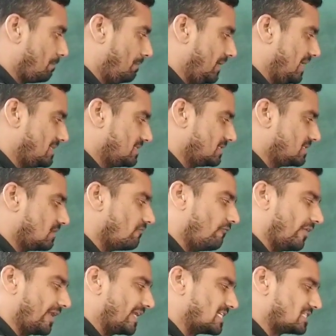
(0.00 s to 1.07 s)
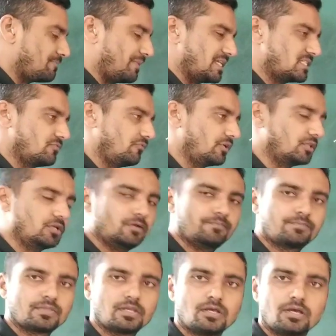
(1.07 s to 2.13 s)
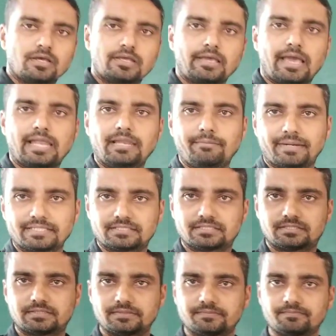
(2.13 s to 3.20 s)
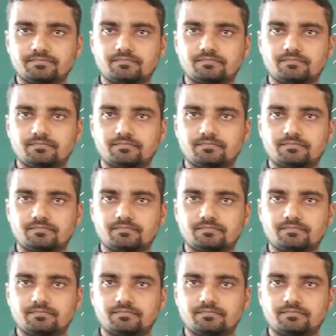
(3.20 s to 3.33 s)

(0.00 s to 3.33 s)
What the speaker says: placed in some vacant space for the elements.